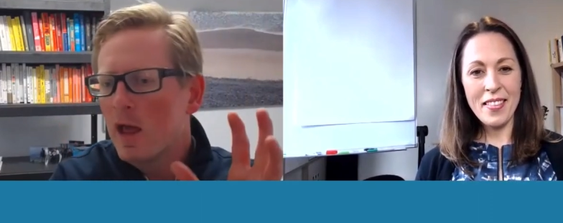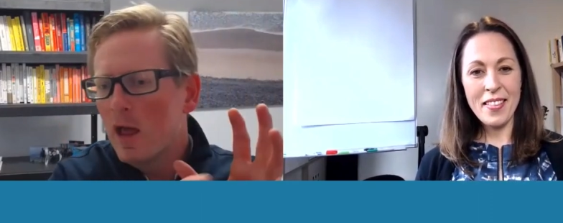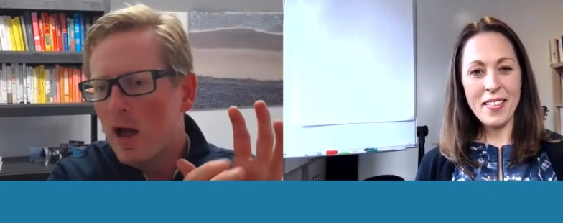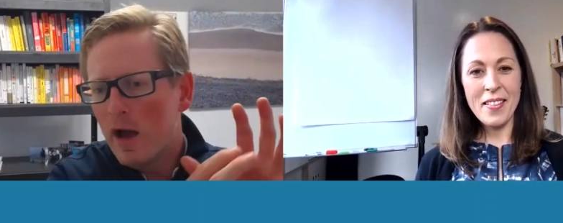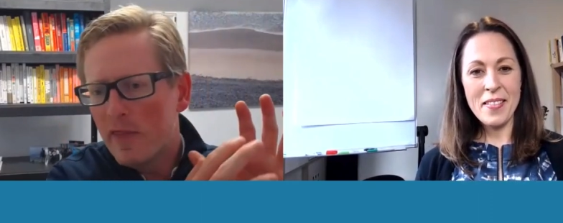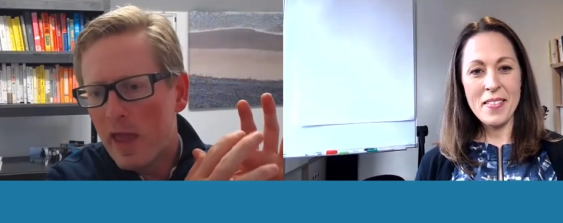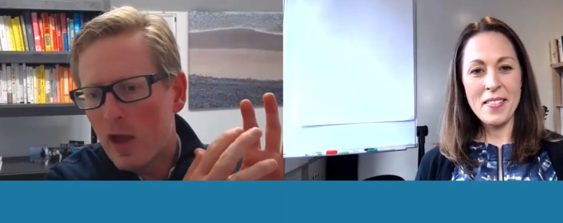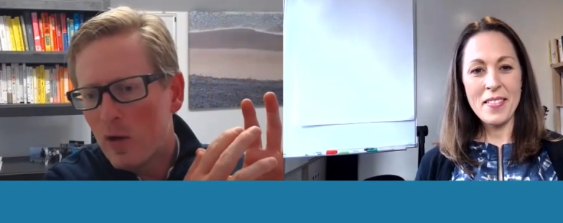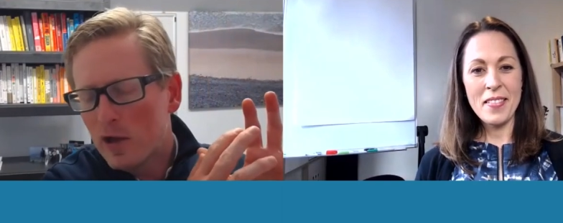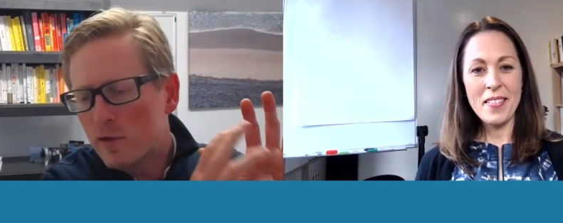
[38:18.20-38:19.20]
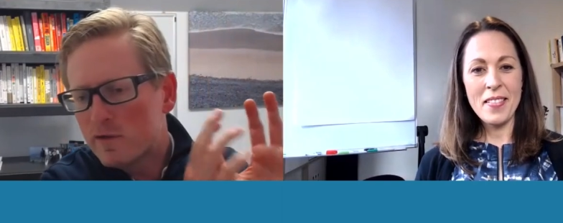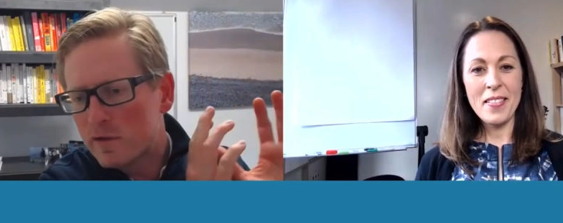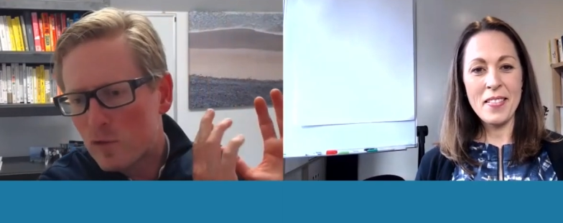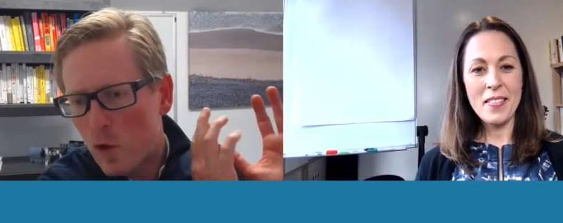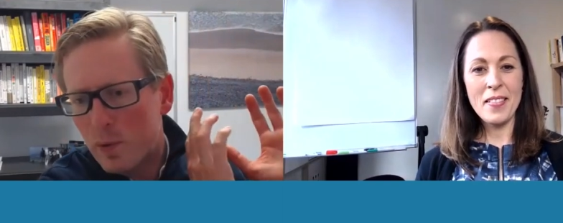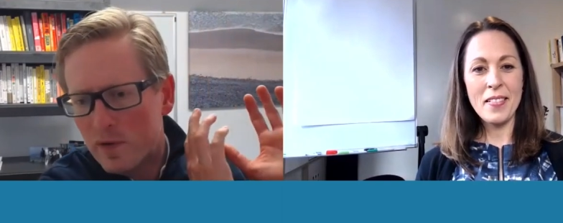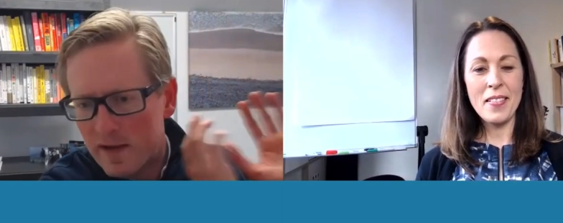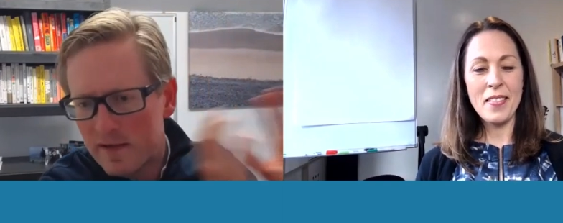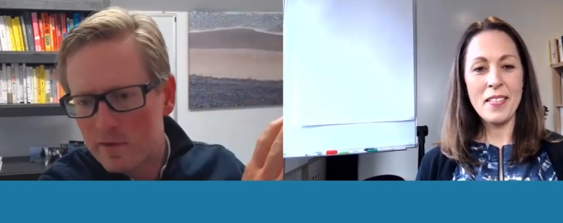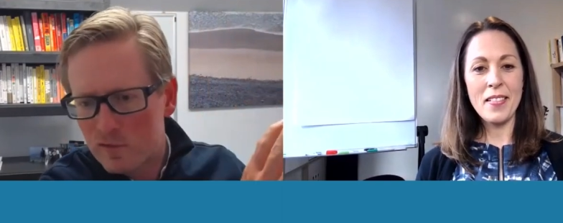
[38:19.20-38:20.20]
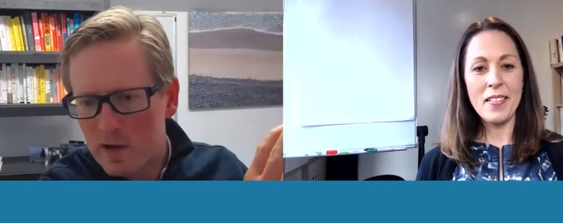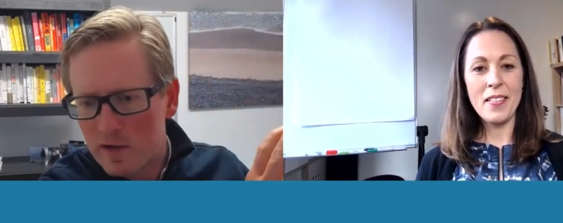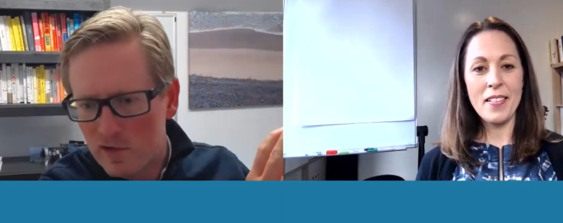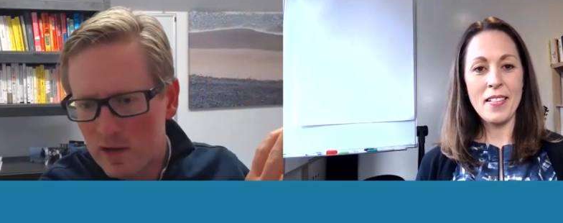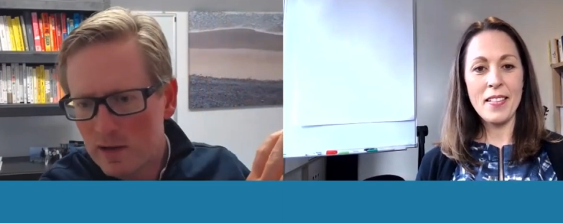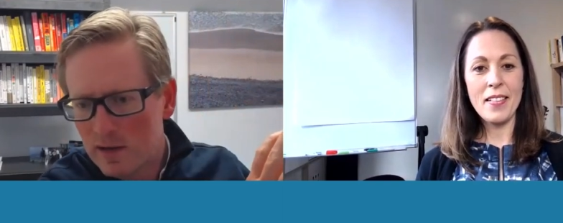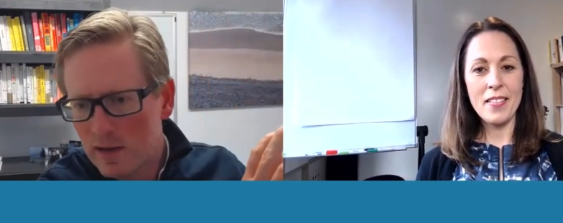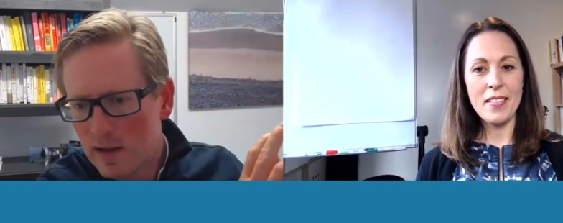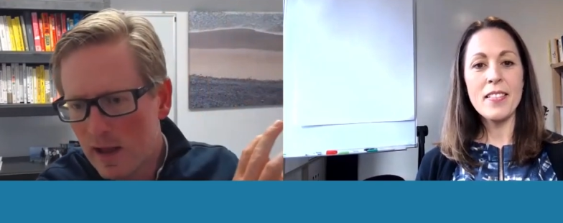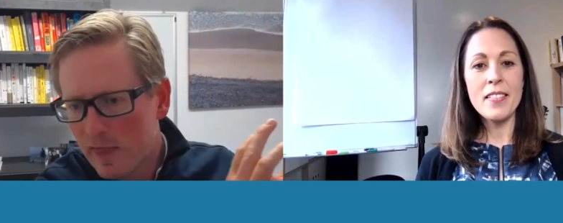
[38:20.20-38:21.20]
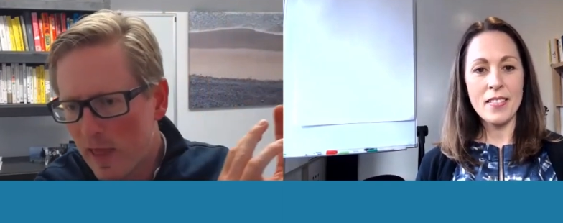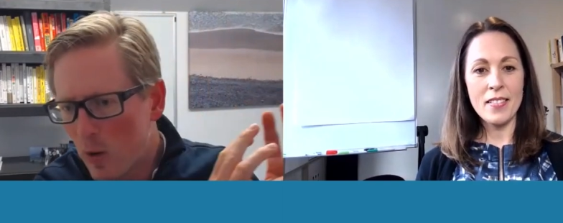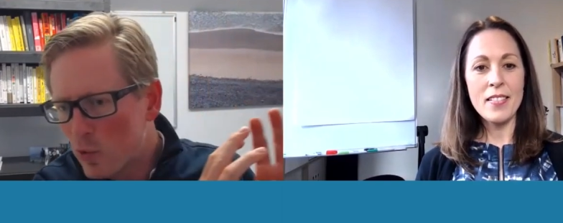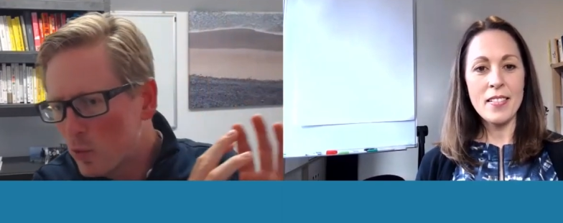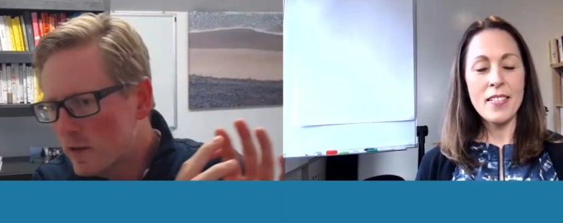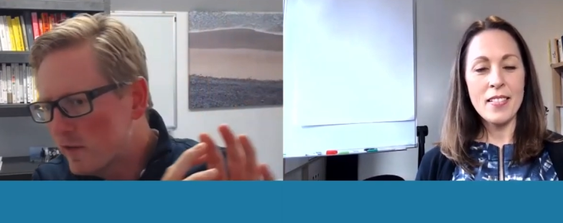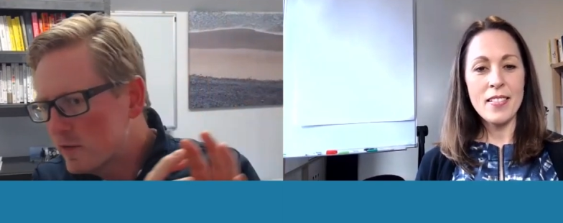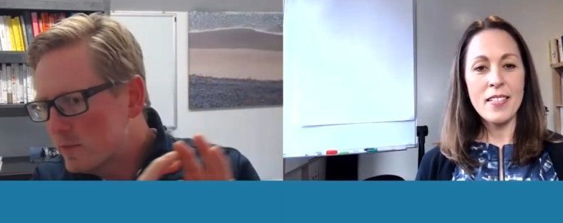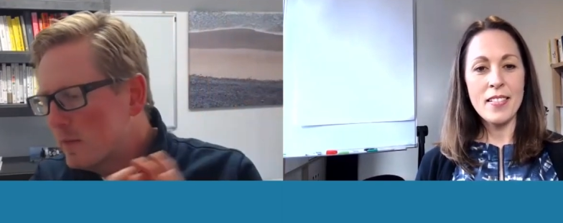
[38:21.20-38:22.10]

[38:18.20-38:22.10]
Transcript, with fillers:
Speaker 1: I now I used to stop at there's the strategy, and now I work with leadership teams